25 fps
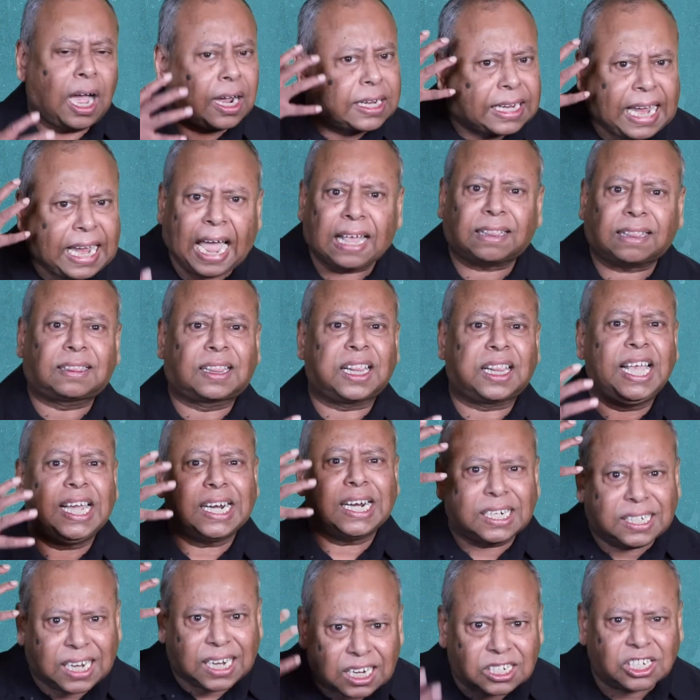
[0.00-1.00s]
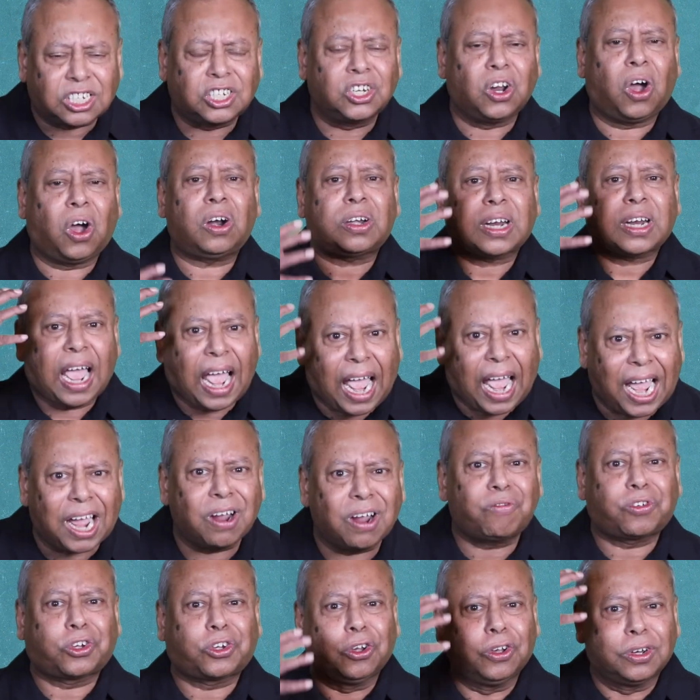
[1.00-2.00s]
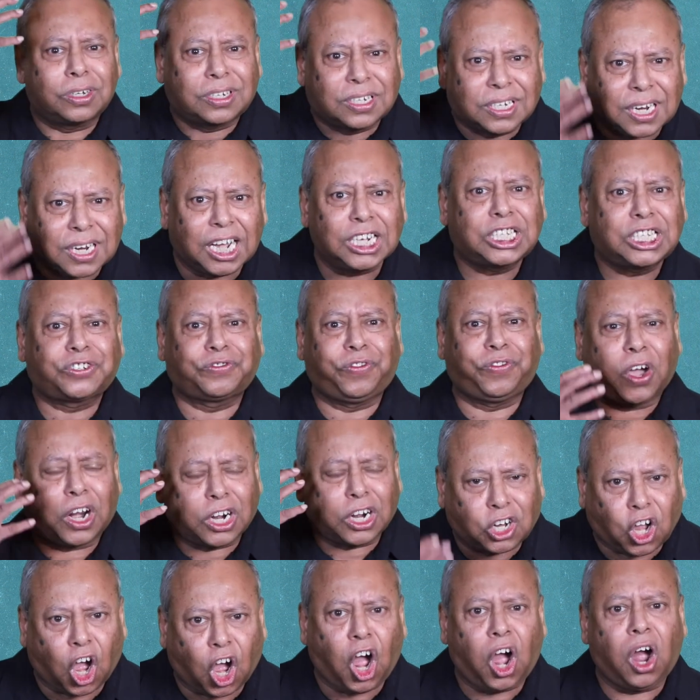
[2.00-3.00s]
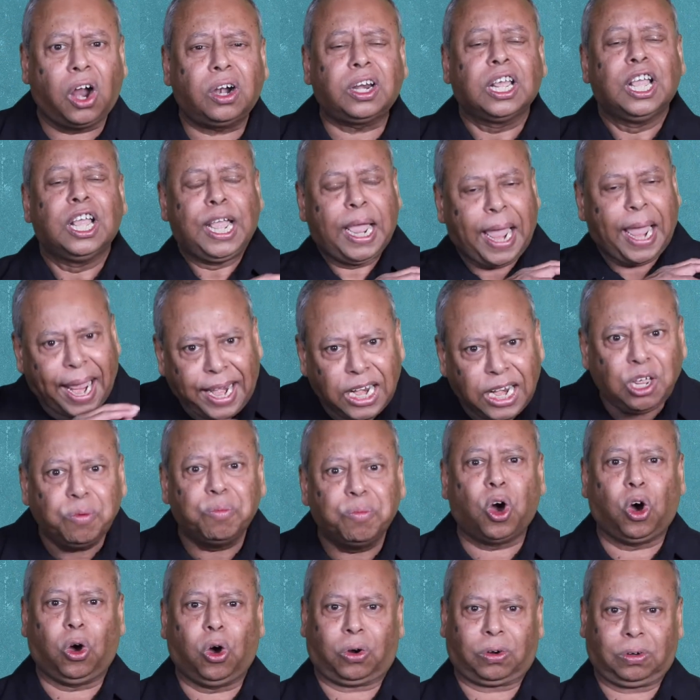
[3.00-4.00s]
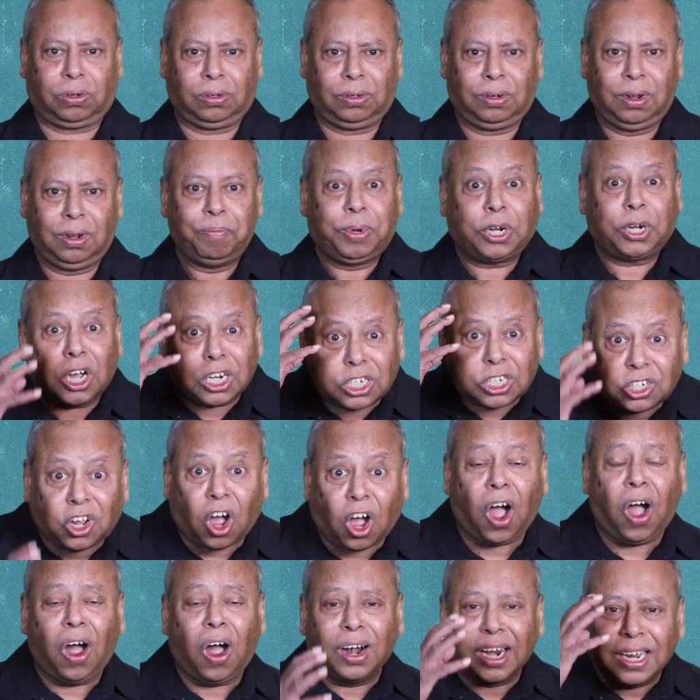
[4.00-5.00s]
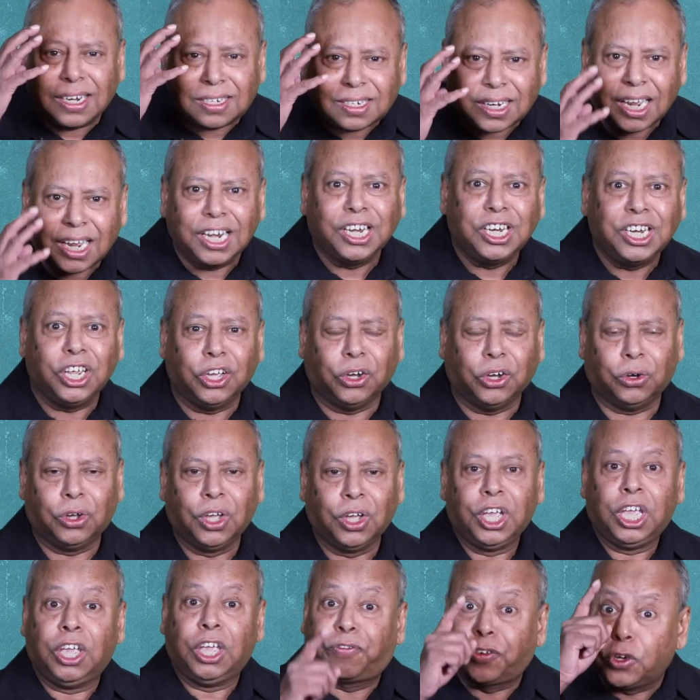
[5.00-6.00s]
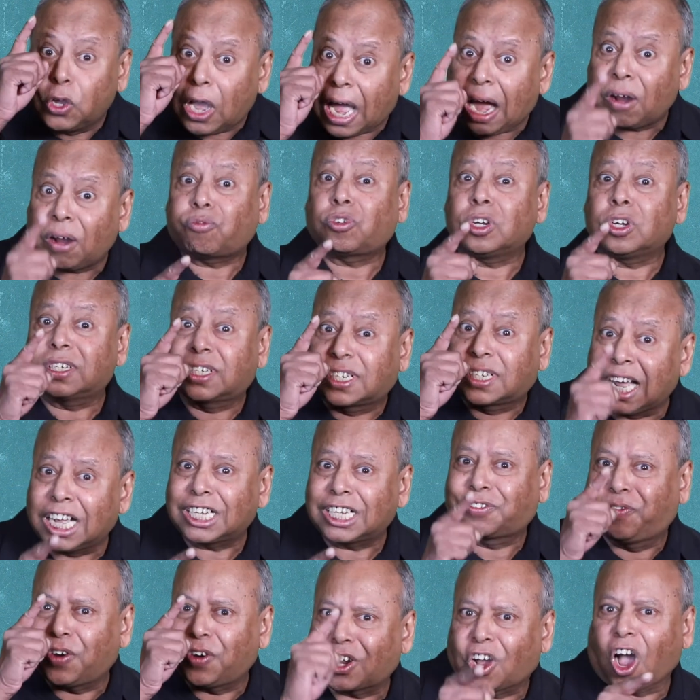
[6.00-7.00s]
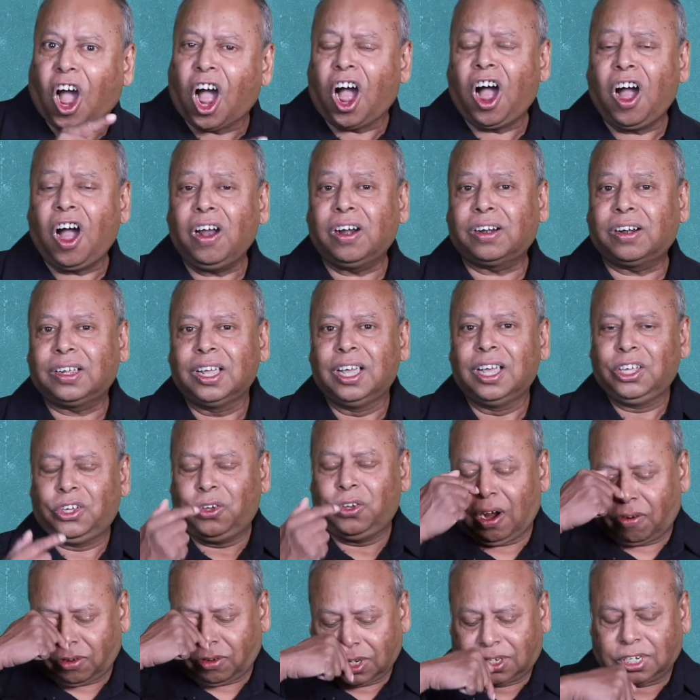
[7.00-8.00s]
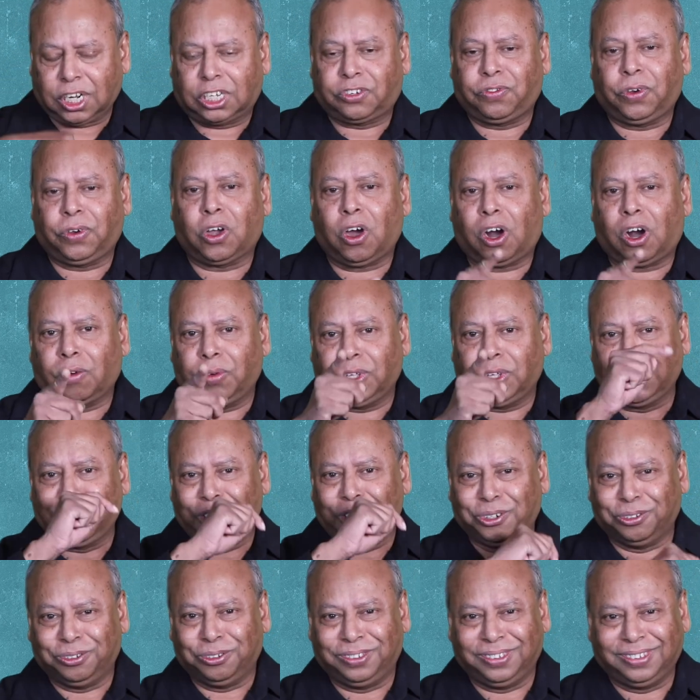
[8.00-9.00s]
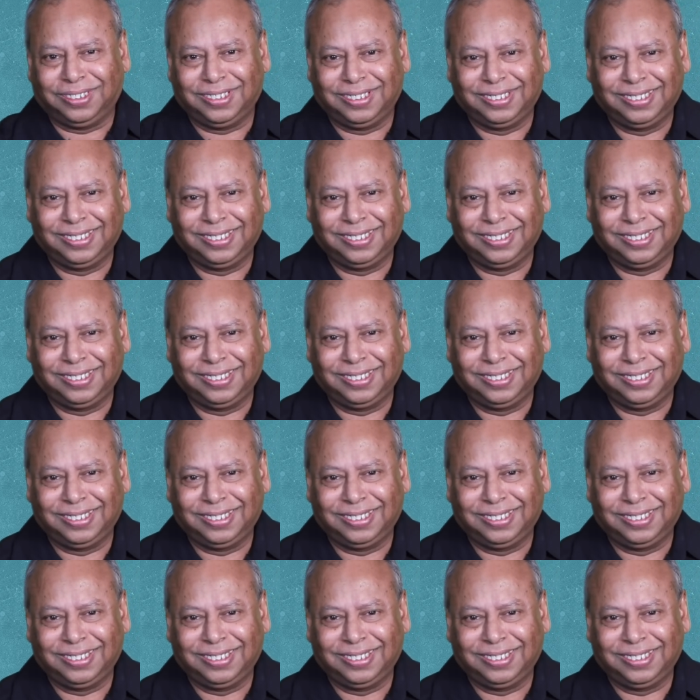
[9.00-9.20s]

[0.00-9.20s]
A Catholic does not have to search for God anymore because God is in you. If you have to search for God, you have to search for God within you.